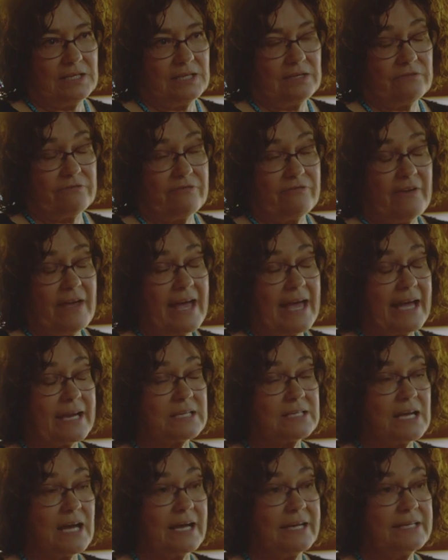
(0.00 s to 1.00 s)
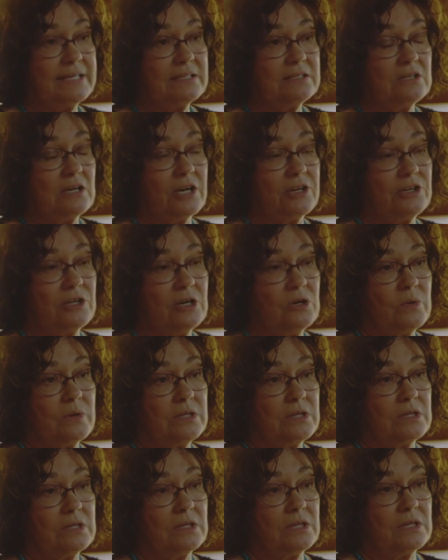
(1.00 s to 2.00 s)
in fact, I did not know
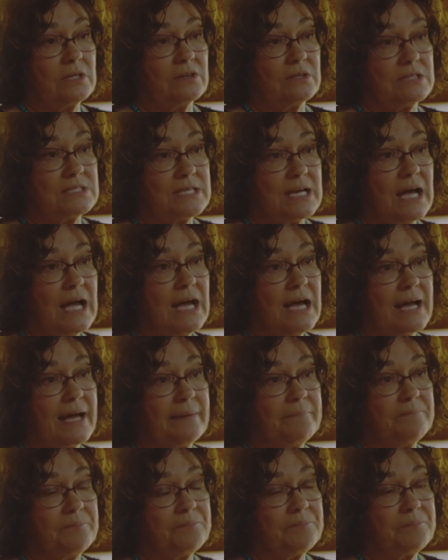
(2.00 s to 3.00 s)
at the time